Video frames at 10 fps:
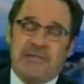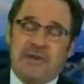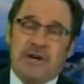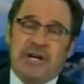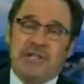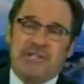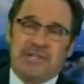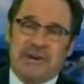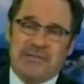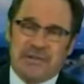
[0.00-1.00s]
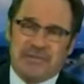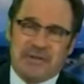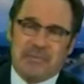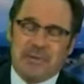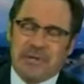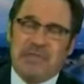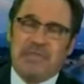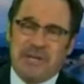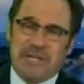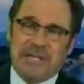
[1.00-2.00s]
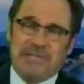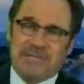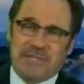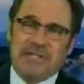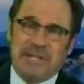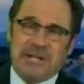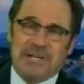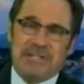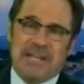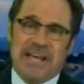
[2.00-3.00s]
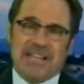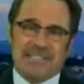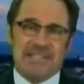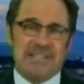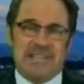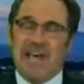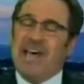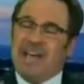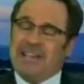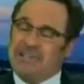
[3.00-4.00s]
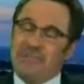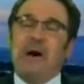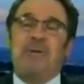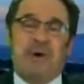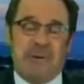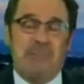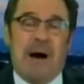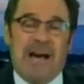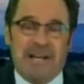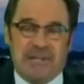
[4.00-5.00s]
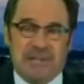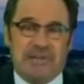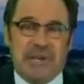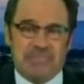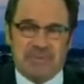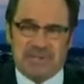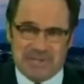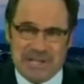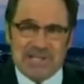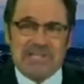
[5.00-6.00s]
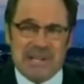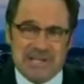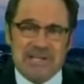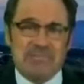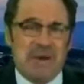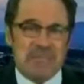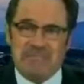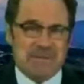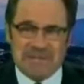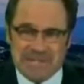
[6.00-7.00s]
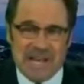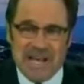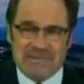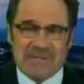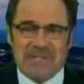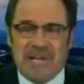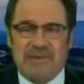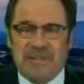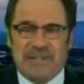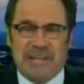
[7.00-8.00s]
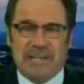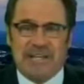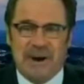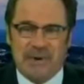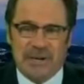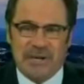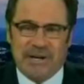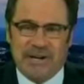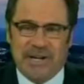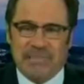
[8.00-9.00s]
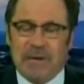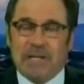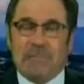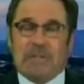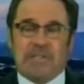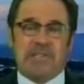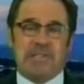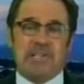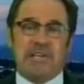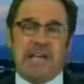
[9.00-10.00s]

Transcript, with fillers: if you're a conservative group and you're thinking of cheating on your taxes, you might want to buy on the dips, as they say. This might be the time because I don't think they can go in on anybody. That's but right. You probably